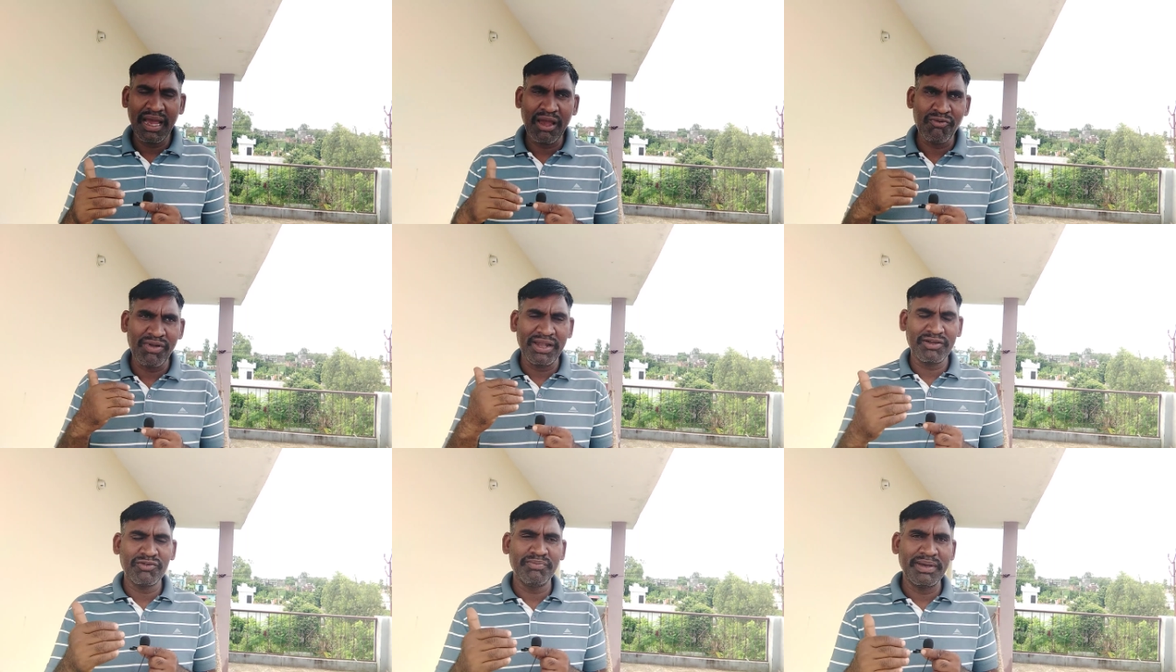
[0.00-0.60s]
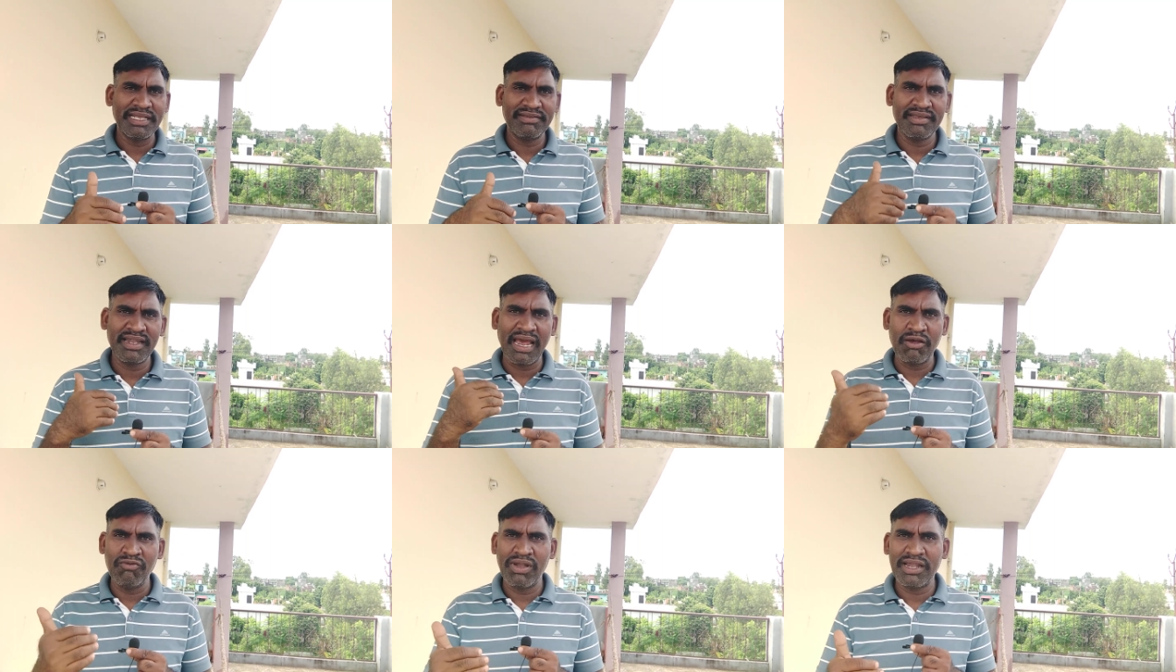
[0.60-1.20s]
I would like to
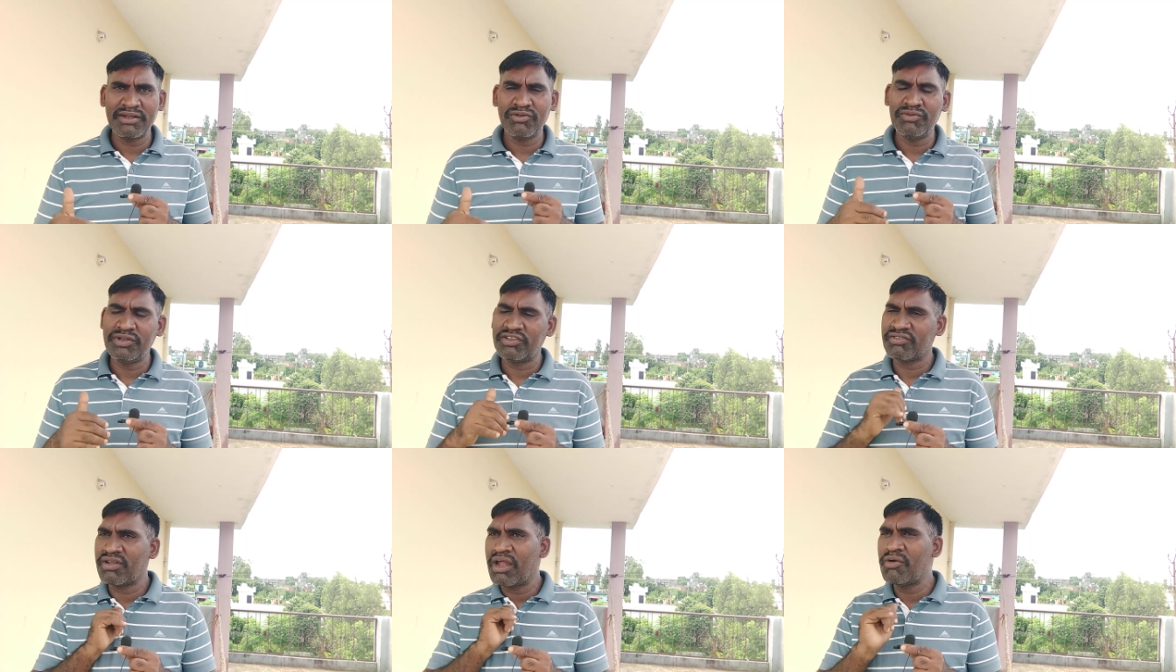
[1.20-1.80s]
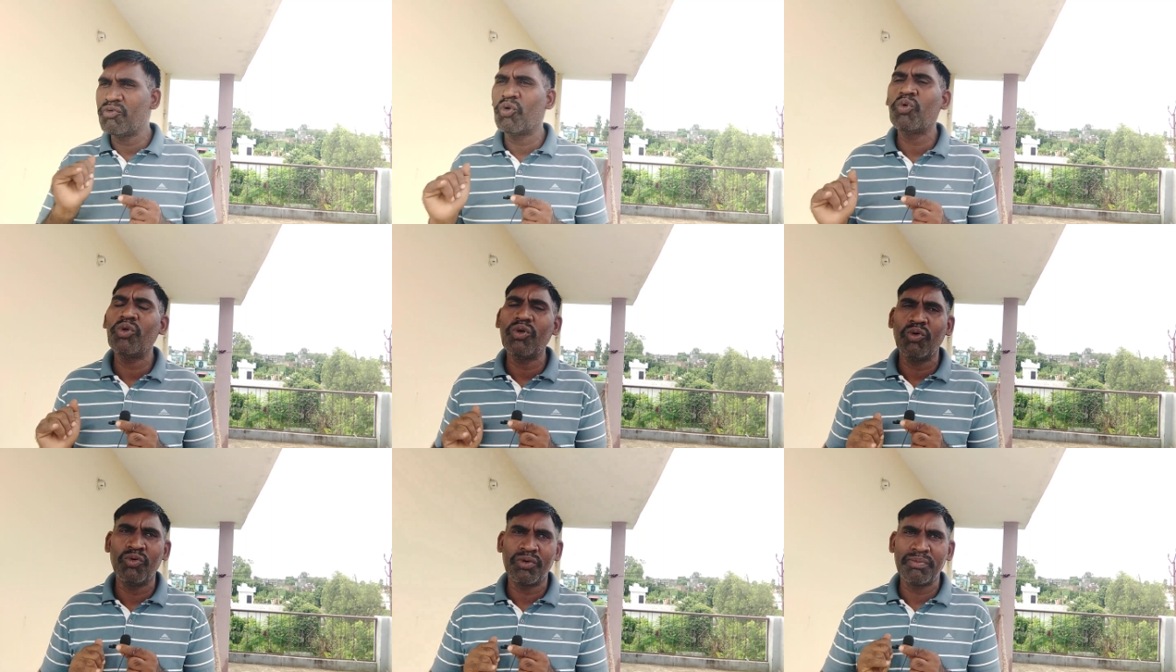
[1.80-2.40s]
mention I would like to describe
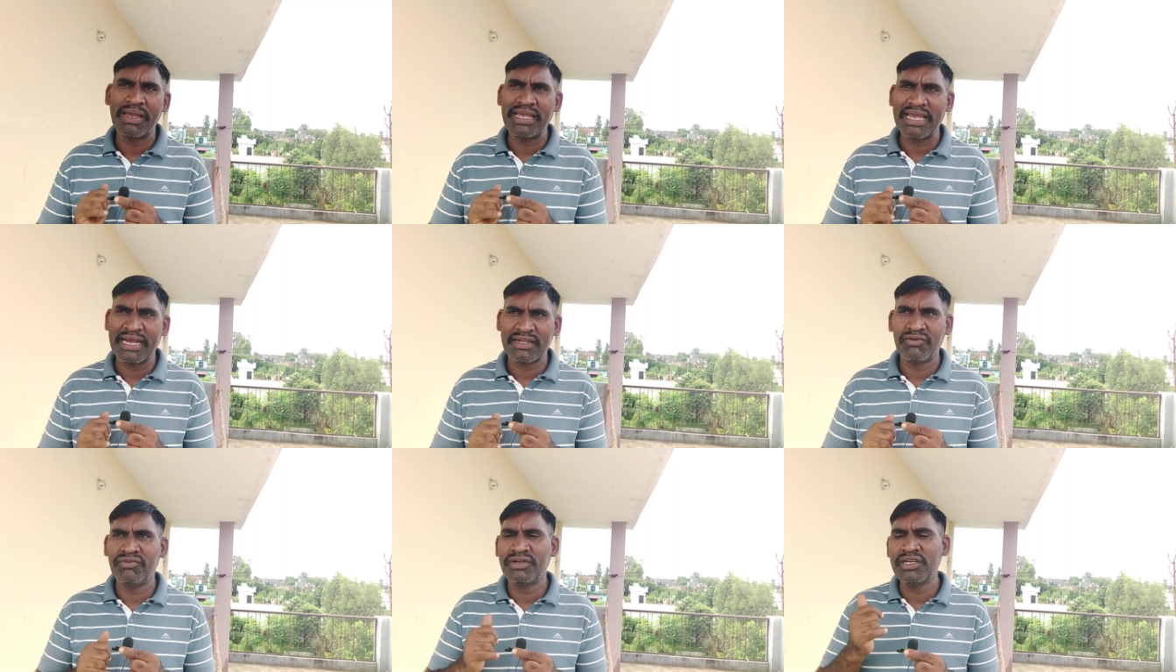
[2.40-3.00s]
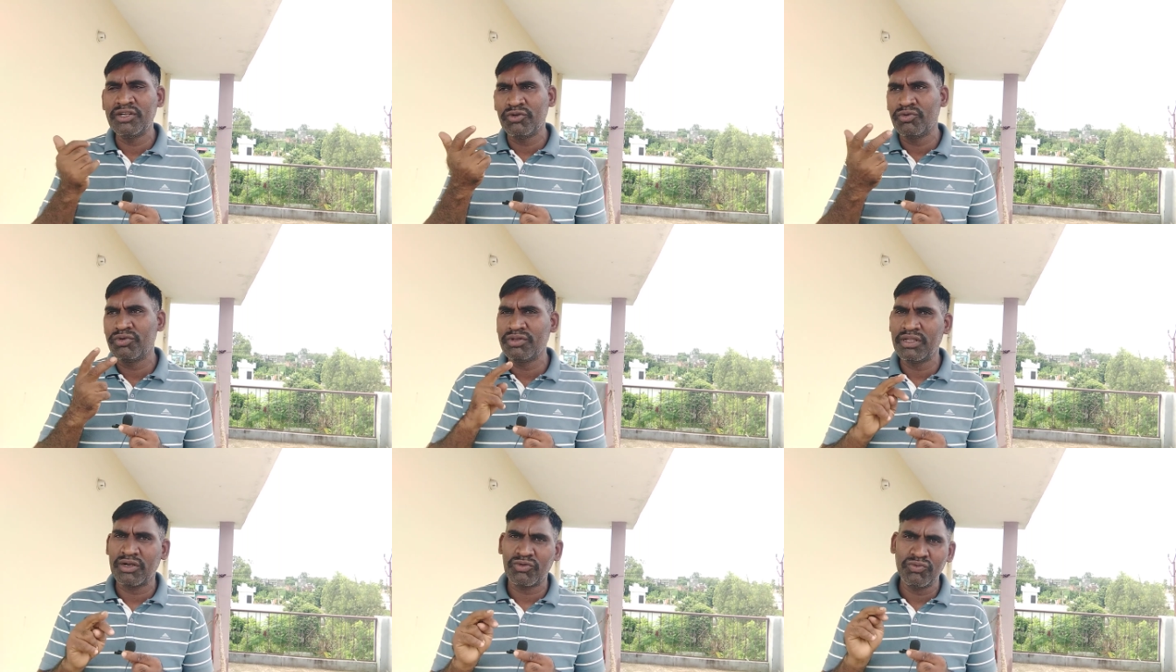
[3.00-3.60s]
all over my activity
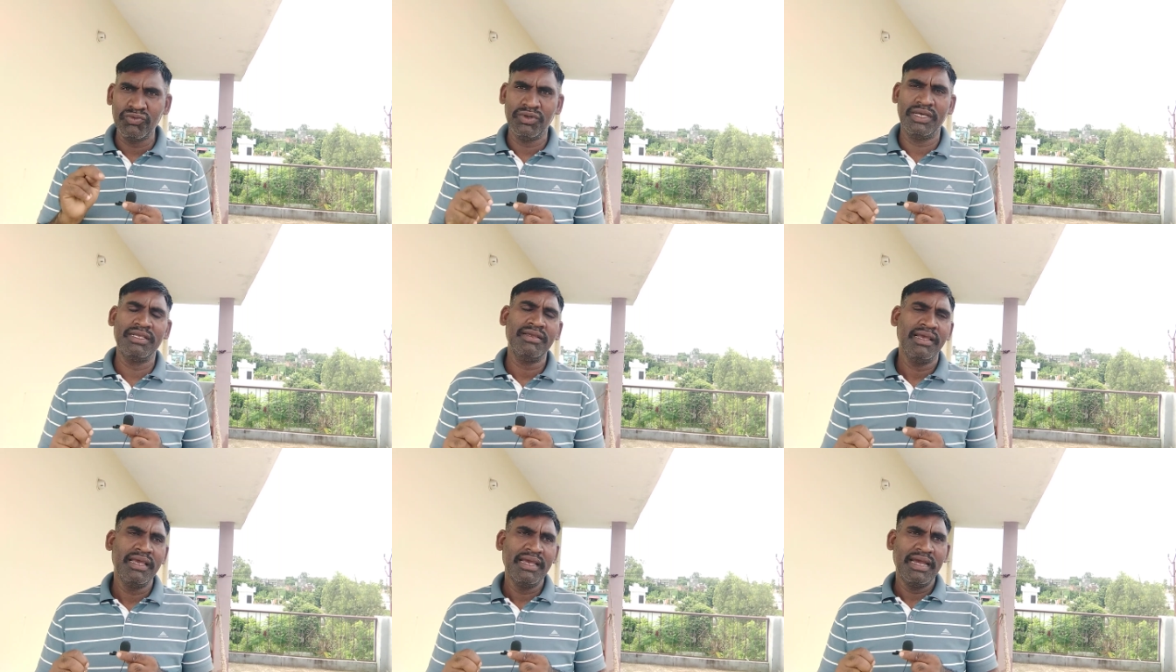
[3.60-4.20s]
during the two days,